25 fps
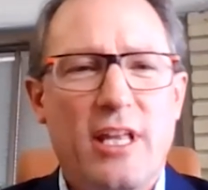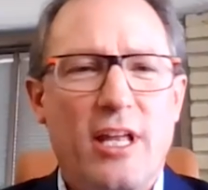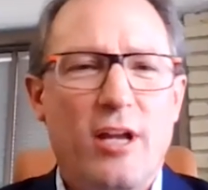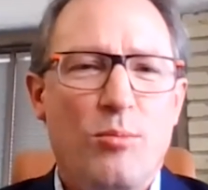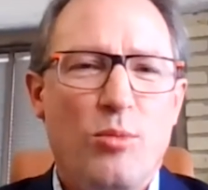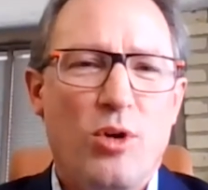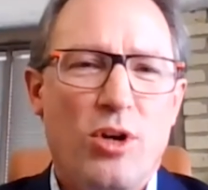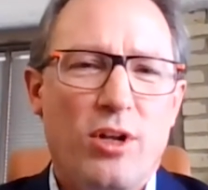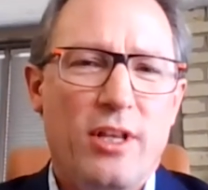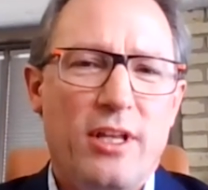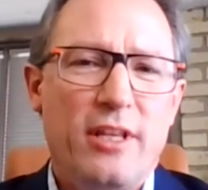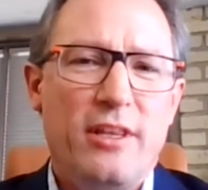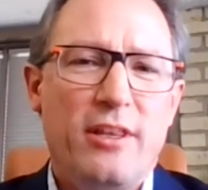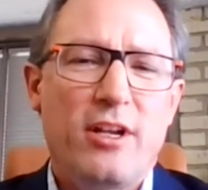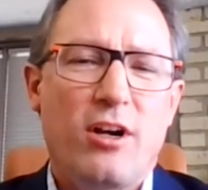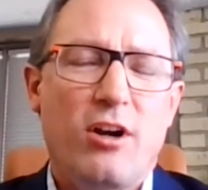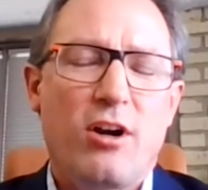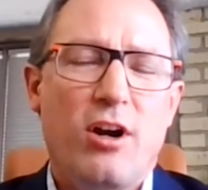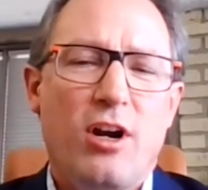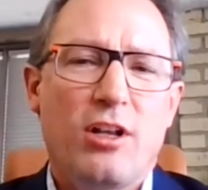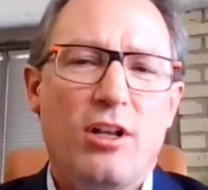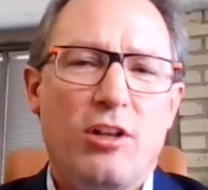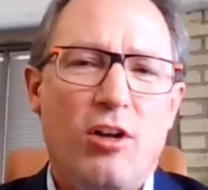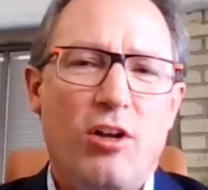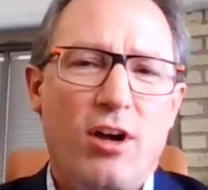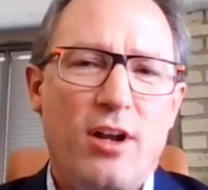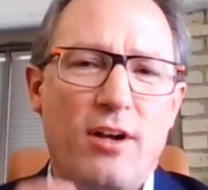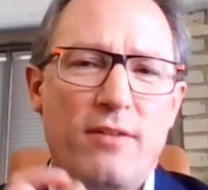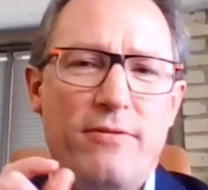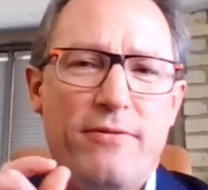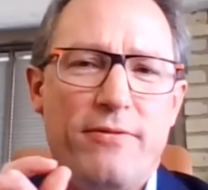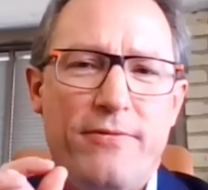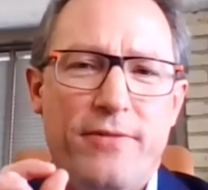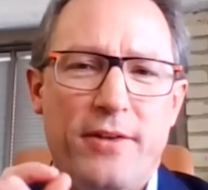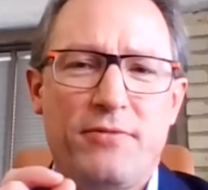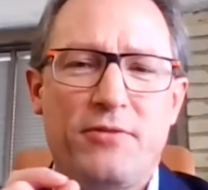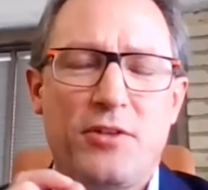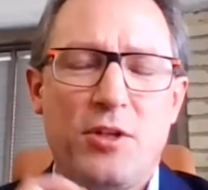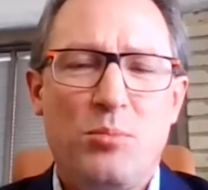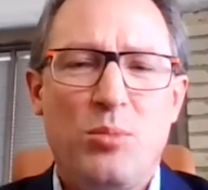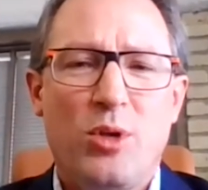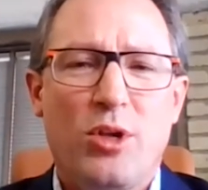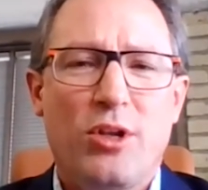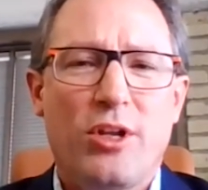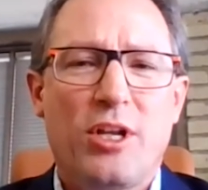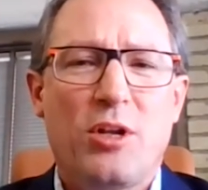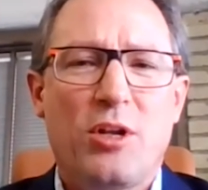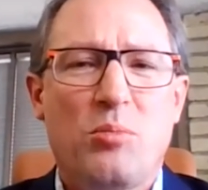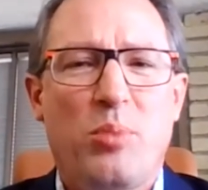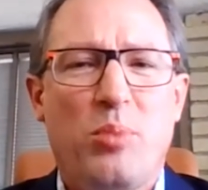that, Merlin? There are a lot of fifty
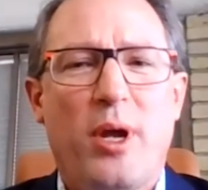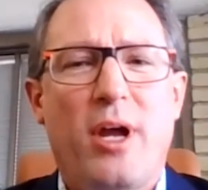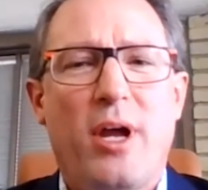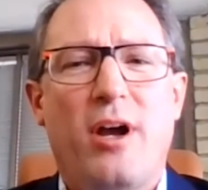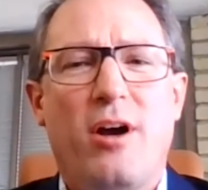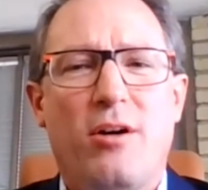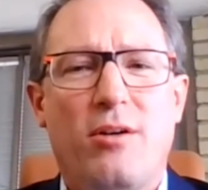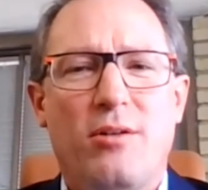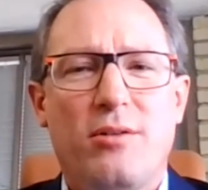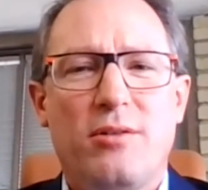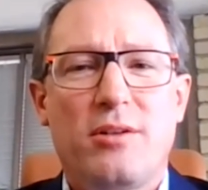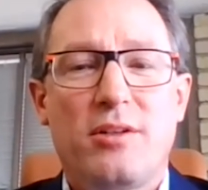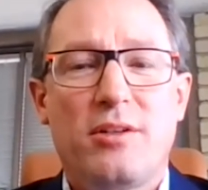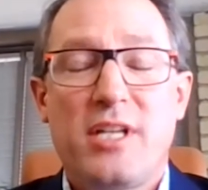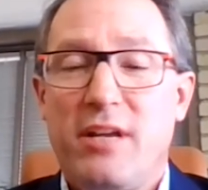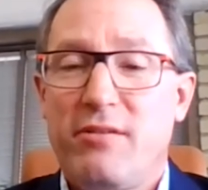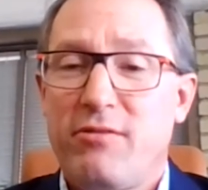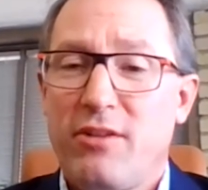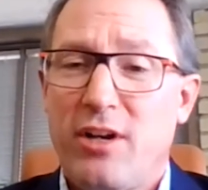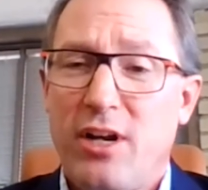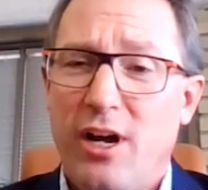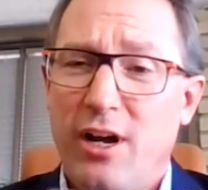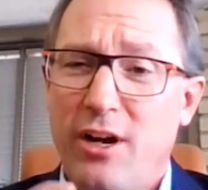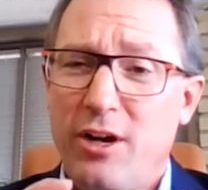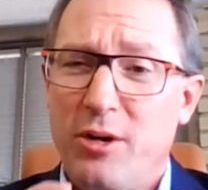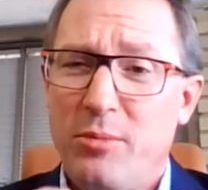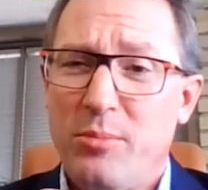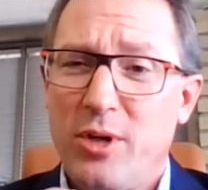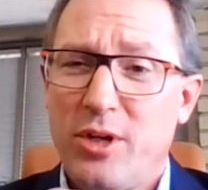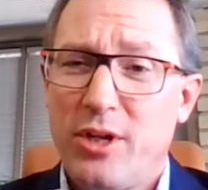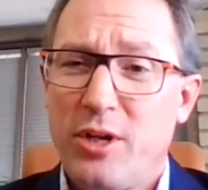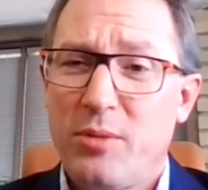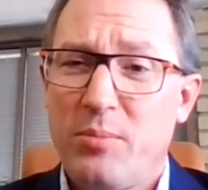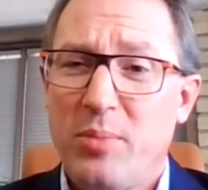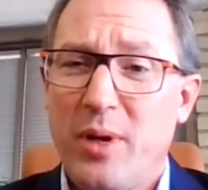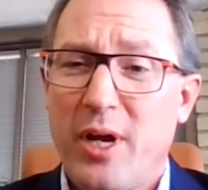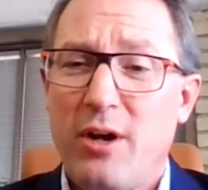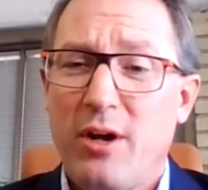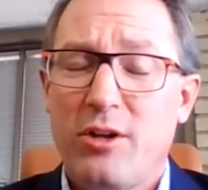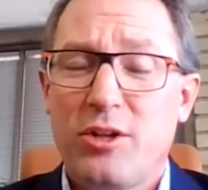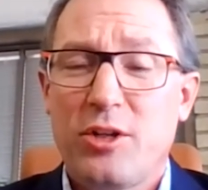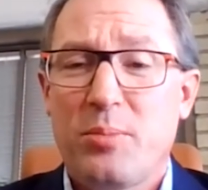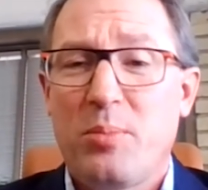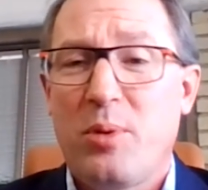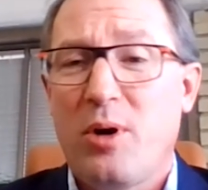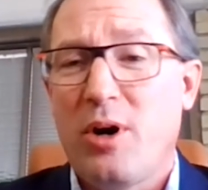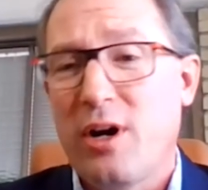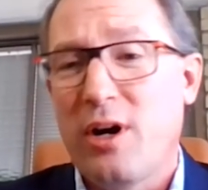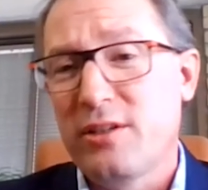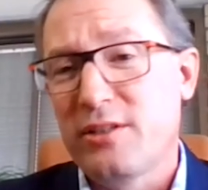million pound, even one hundred million pound
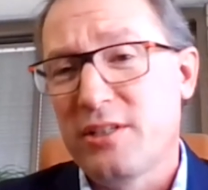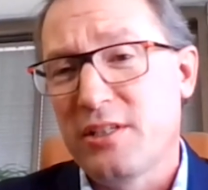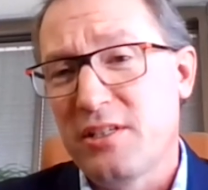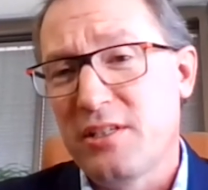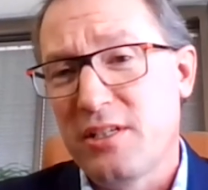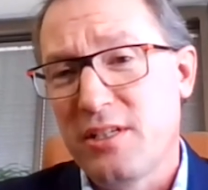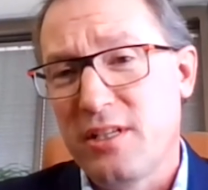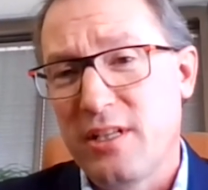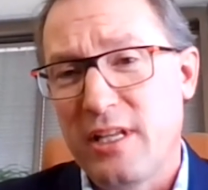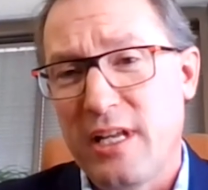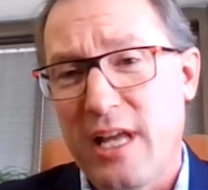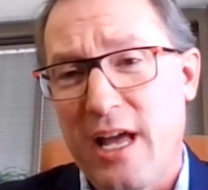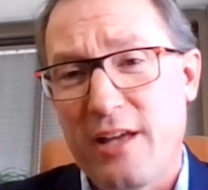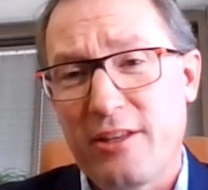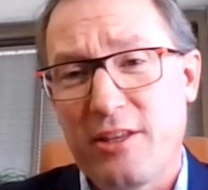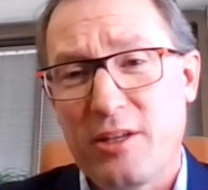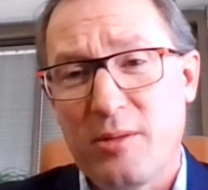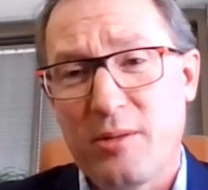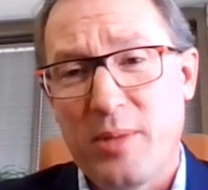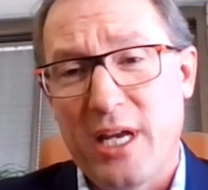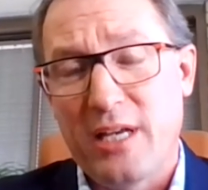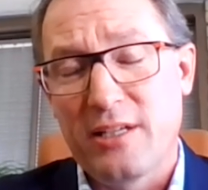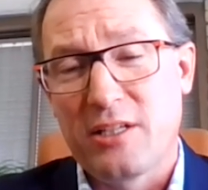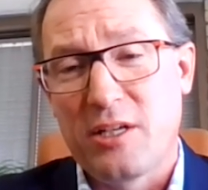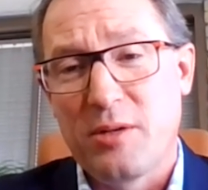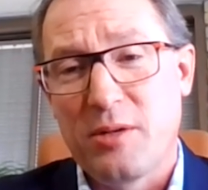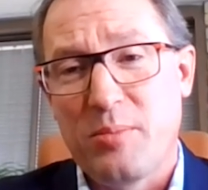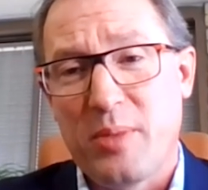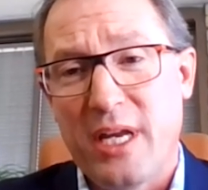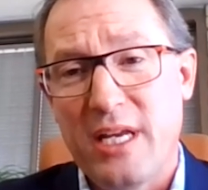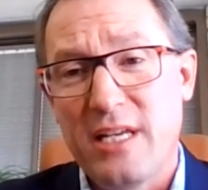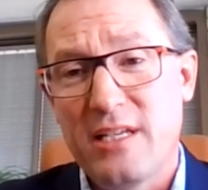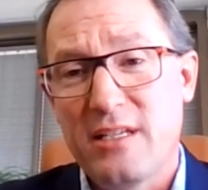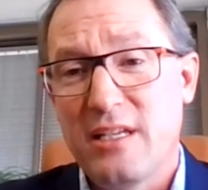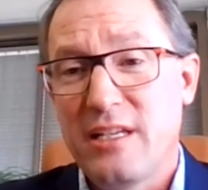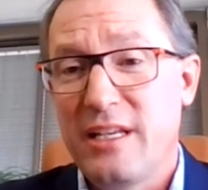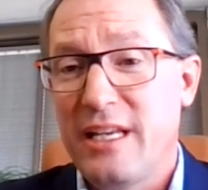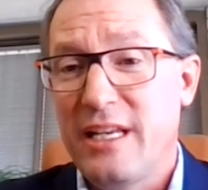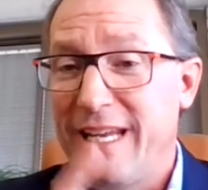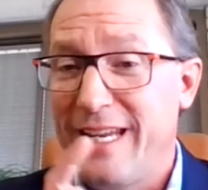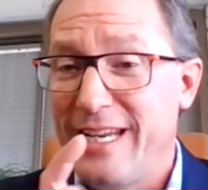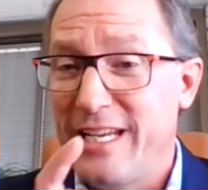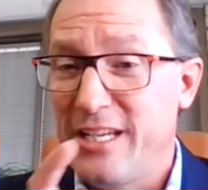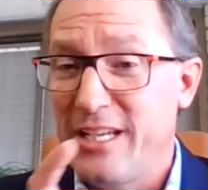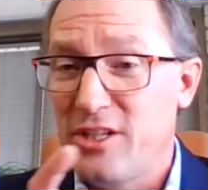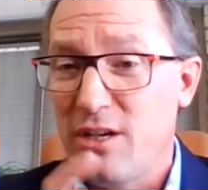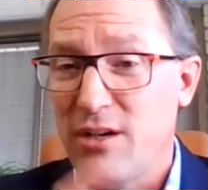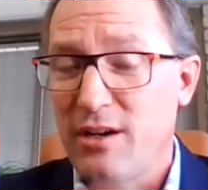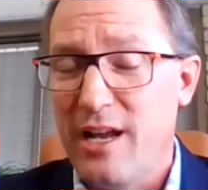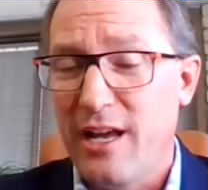deposits in the Athabasca Basin,
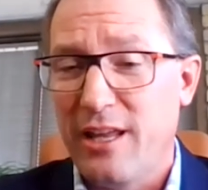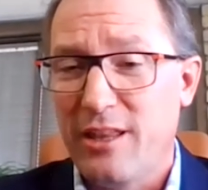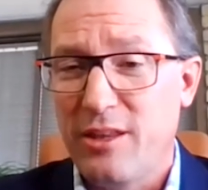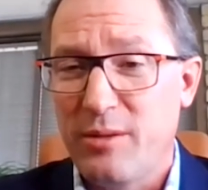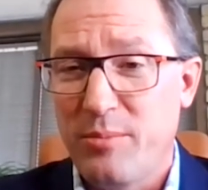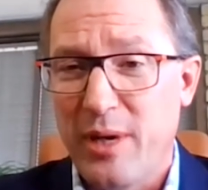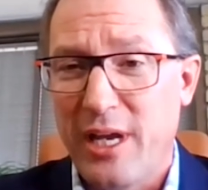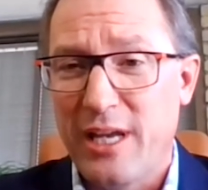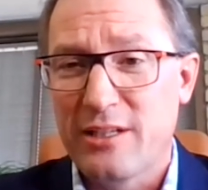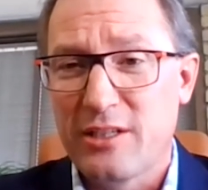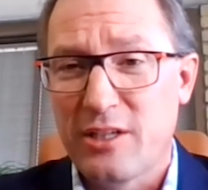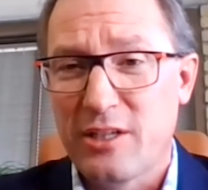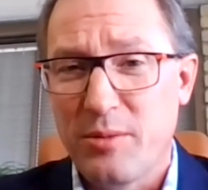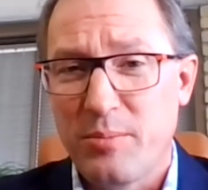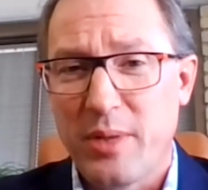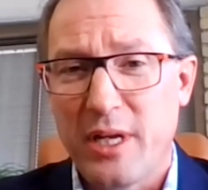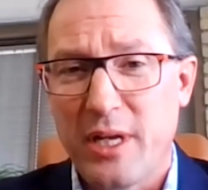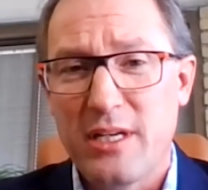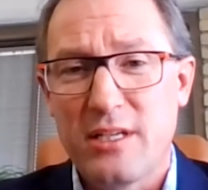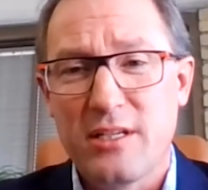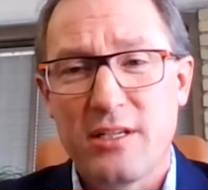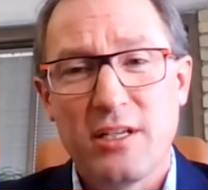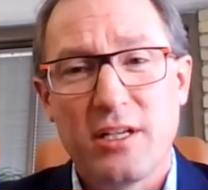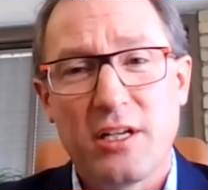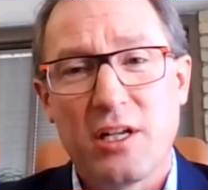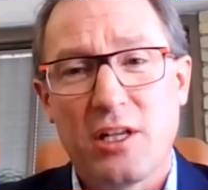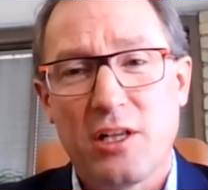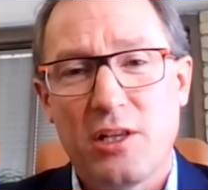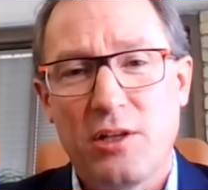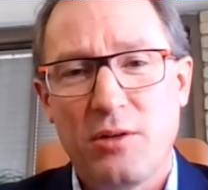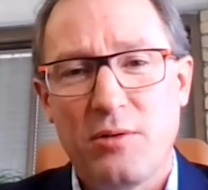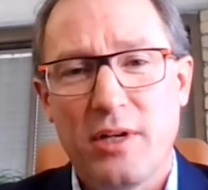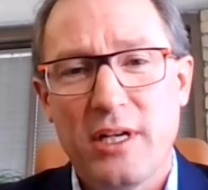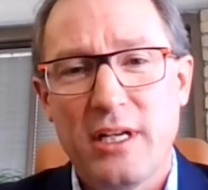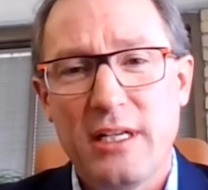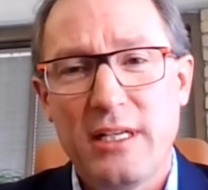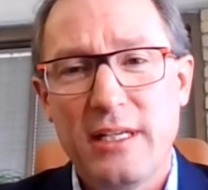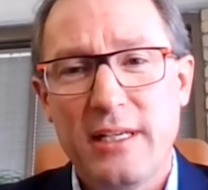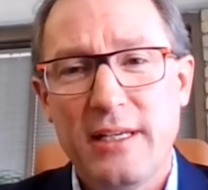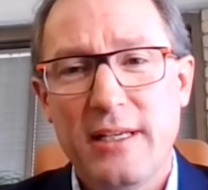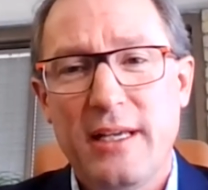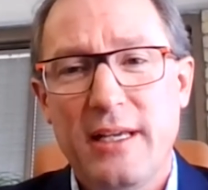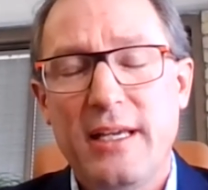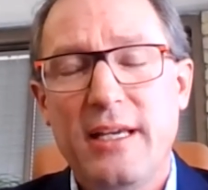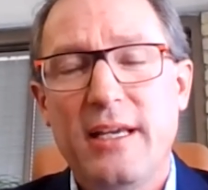Eastern Athabasca Basin included,